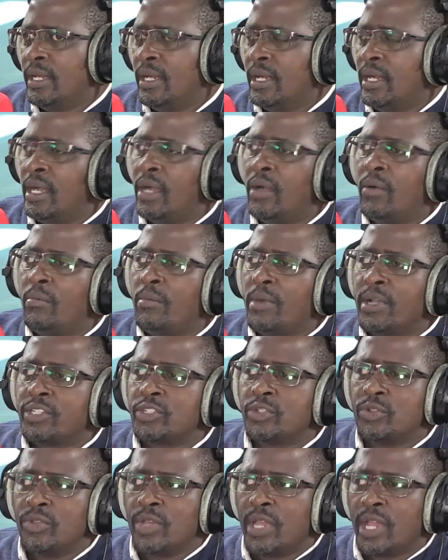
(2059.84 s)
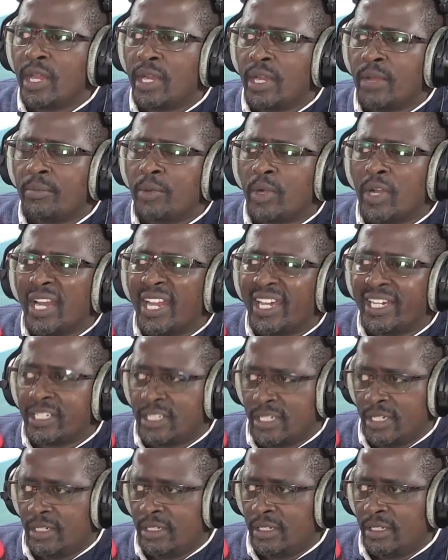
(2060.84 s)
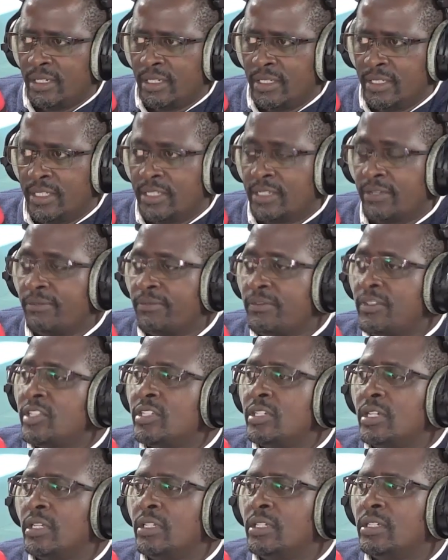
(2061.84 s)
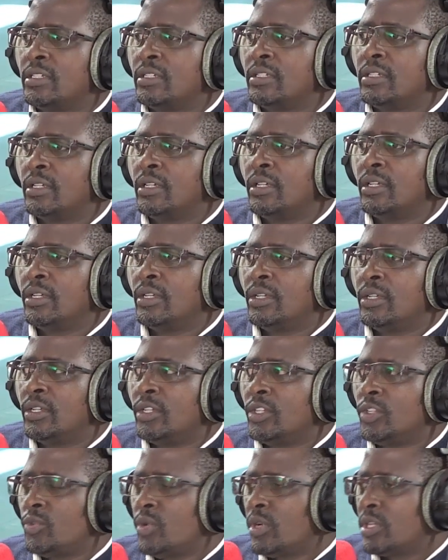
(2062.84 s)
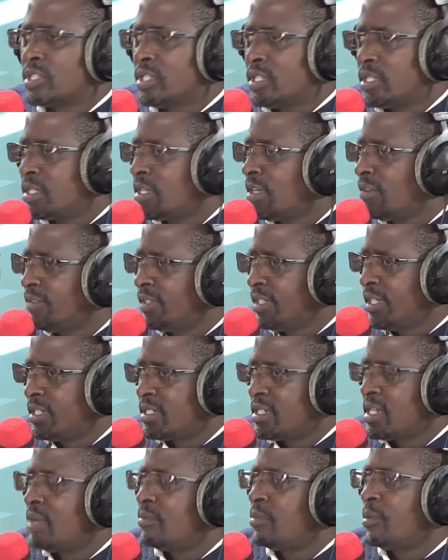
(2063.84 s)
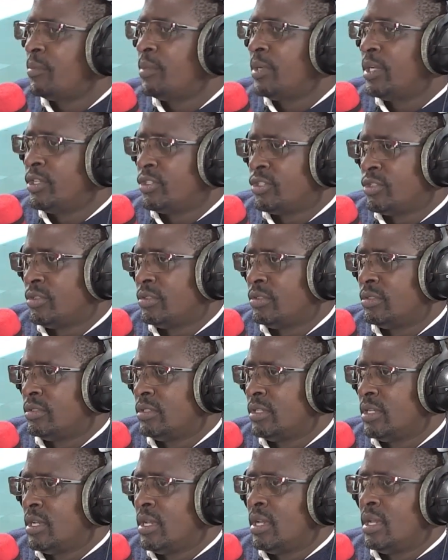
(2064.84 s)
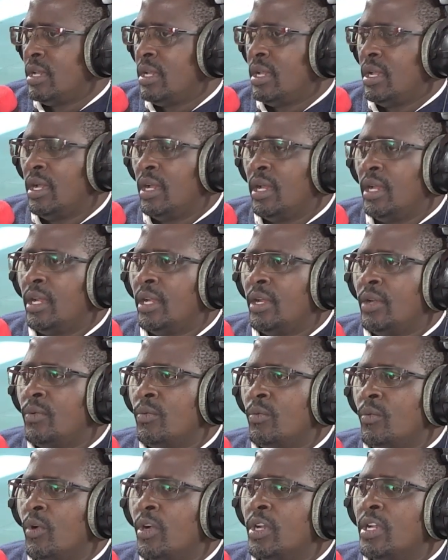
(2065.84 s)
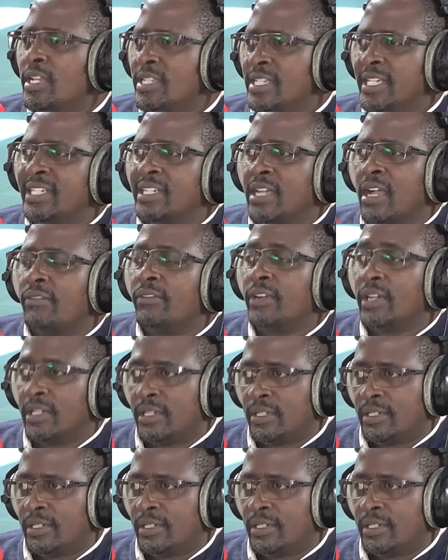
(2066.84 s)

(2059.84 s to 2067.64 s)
How much do they end up collecting? Is it sufficient to actually cover the entire population? And what does it cover?